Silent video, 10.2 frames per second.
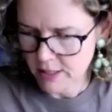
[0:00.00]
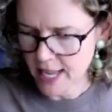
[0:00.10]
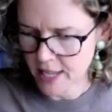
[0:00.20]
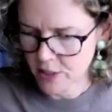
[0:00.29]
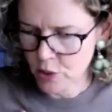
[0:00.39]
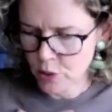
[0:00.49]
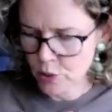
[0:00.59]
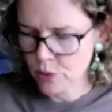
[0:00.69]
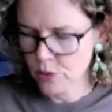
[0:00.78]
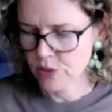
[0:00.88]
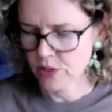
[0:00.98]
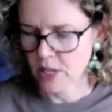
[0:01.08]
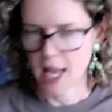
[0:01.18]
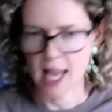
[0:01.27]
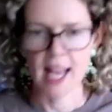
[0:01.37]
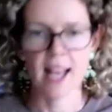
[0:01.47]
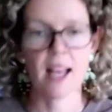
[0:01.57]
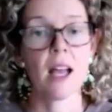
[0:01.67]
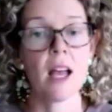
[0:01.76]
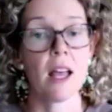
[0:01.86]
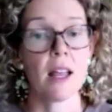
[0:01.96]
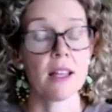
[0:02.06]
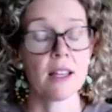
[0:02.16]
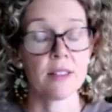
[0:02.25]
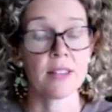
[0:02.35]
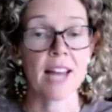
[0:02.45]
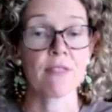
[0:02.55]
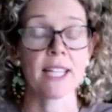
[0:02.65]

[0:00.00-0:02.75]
can use that